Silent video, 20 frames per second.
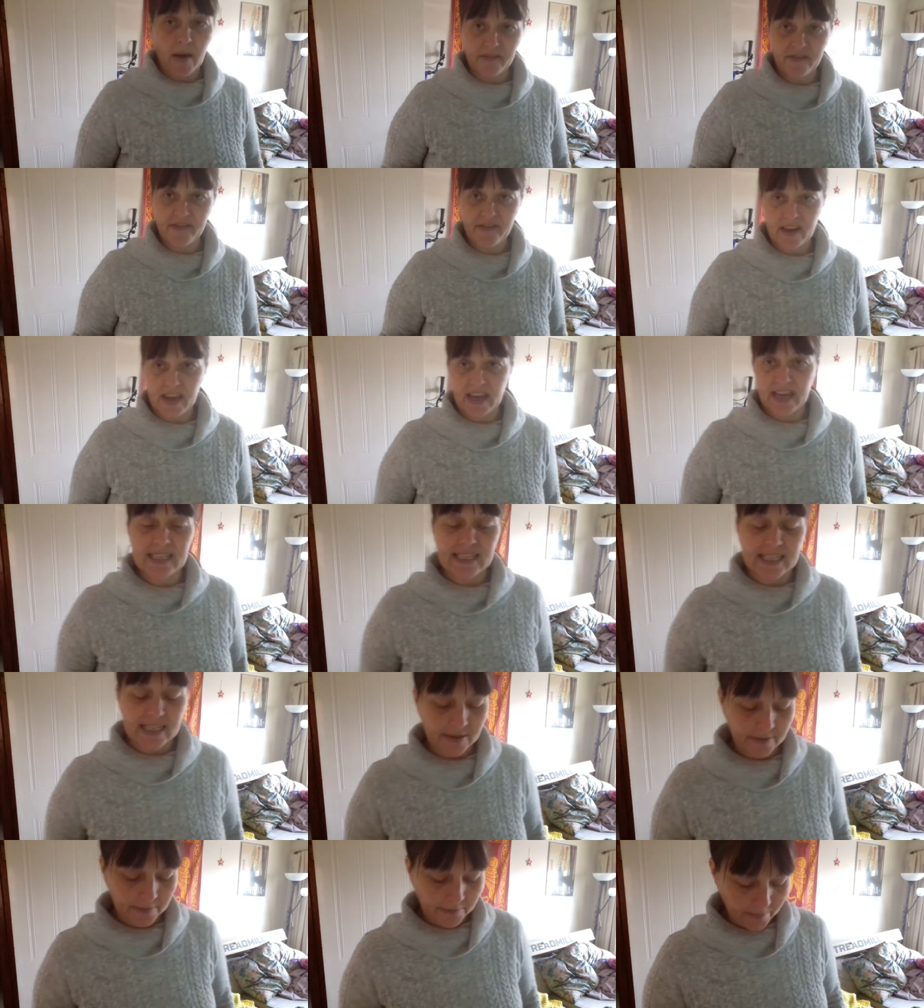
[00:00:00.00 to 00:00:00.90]

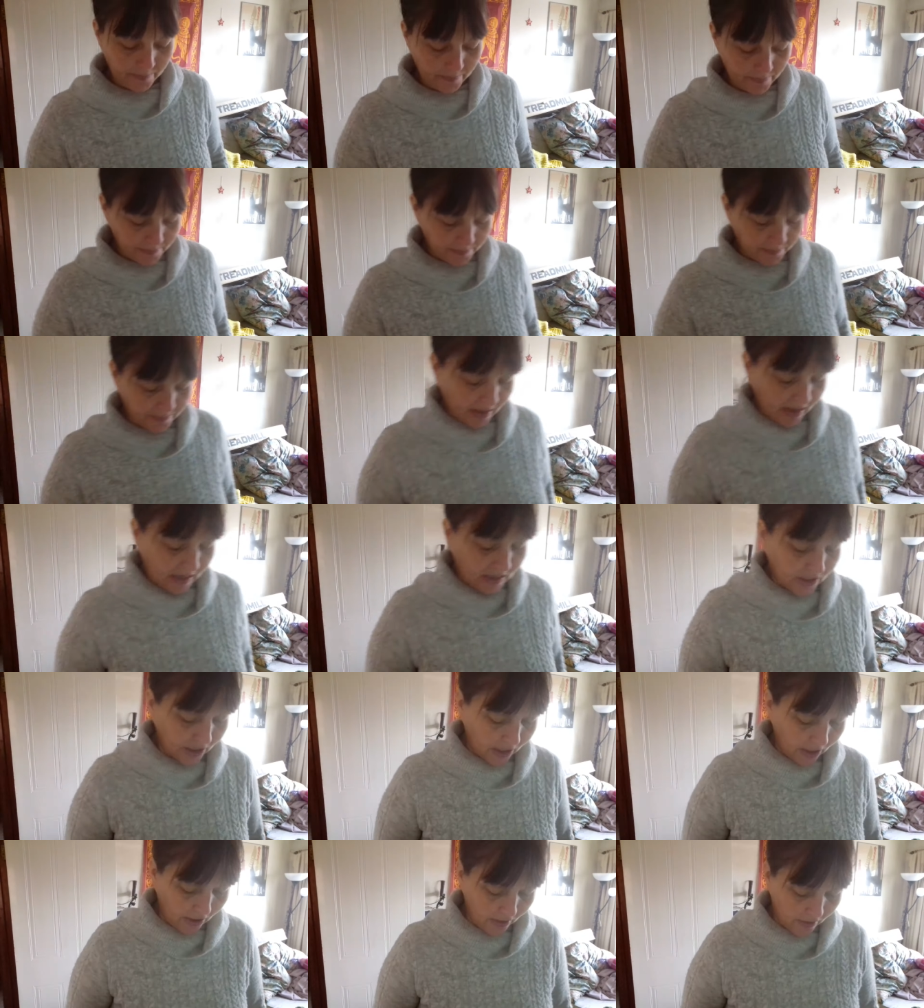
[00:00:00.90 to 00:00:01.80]
unfit,
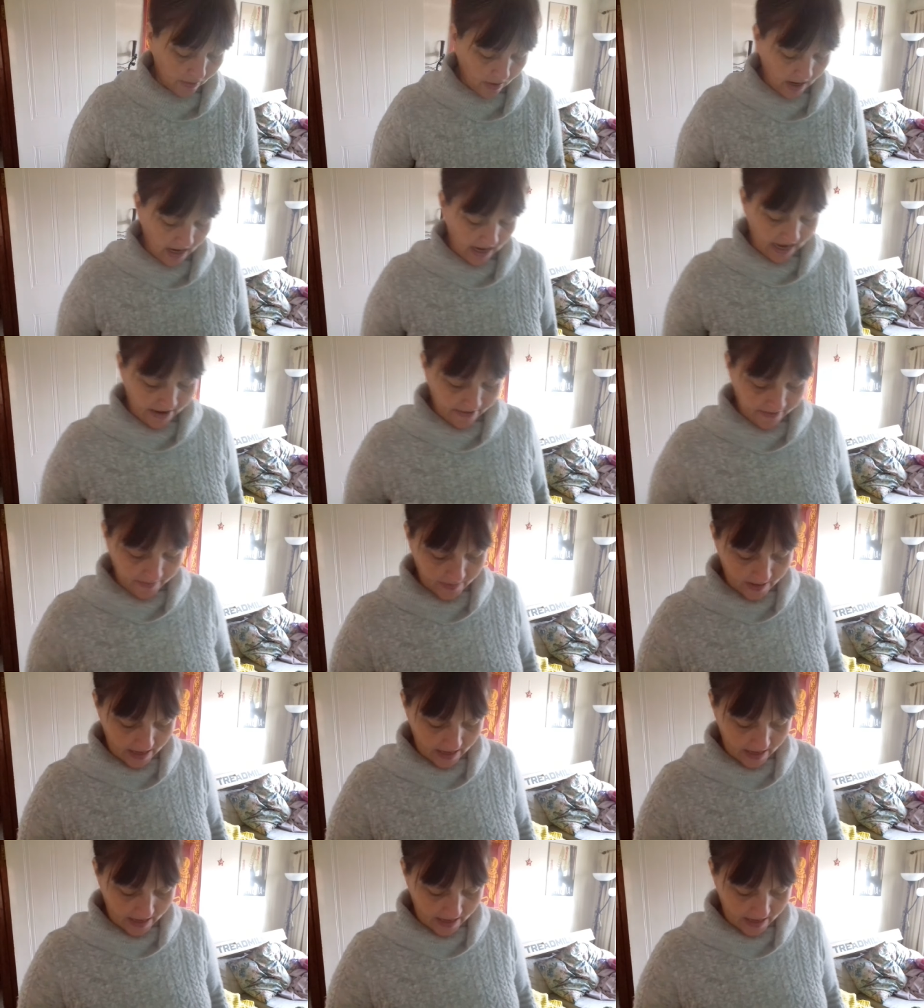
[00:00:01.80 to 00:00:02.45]
so I have